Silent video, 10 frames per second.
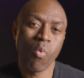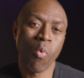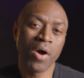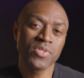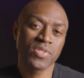
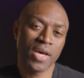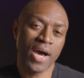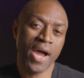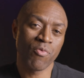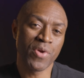once
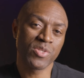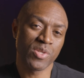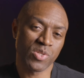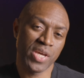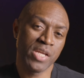I reach
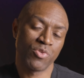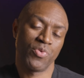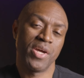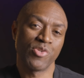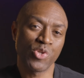the state of
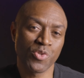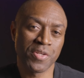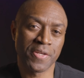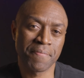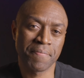
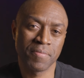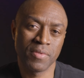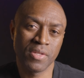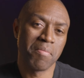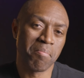transitioning,
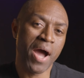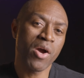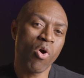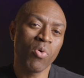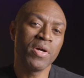my
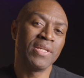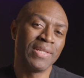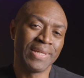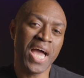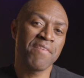whole
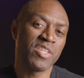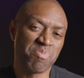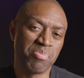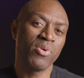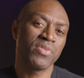life is
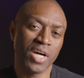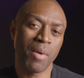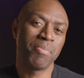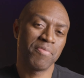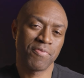built
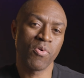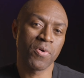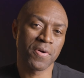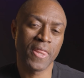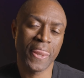up
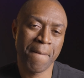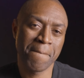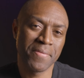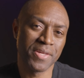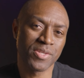for
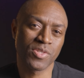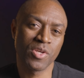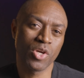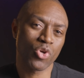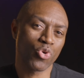
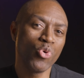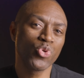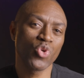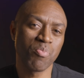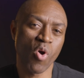this
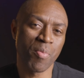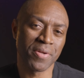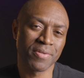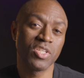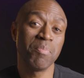crucial
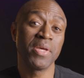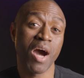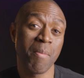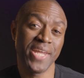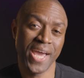moment to
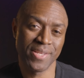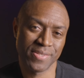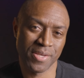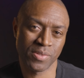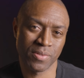become an
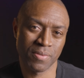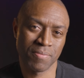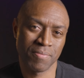ancestor.